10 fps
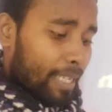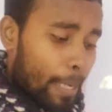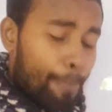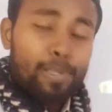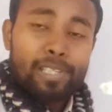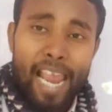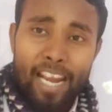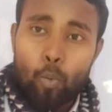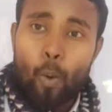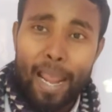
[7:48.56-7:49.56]
if
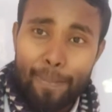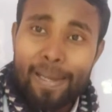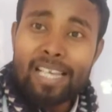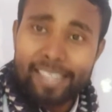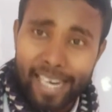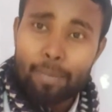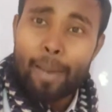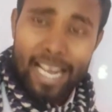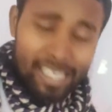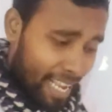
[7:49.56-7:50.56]
sin y plus z
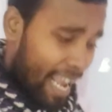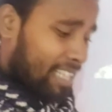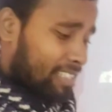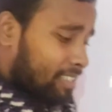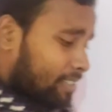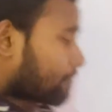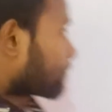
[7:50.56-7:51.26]
minus x,